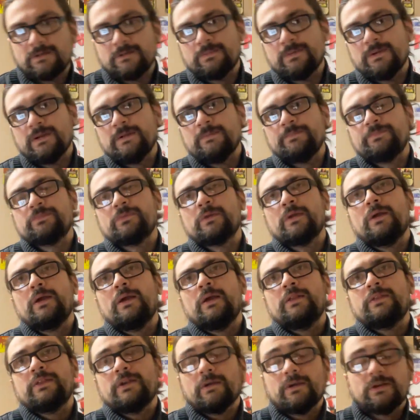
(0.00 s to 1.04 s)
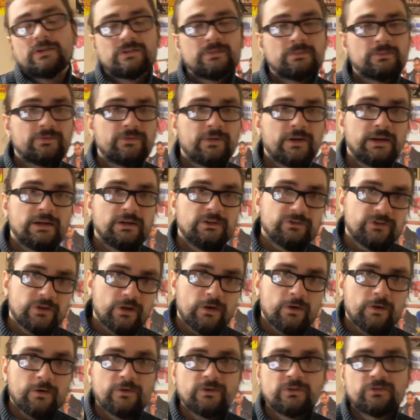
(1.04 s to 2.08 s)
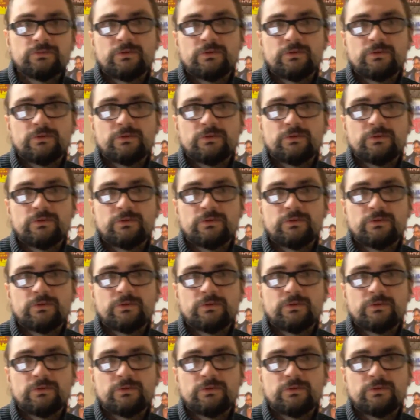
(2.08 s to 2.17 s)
but there are some funny jokes.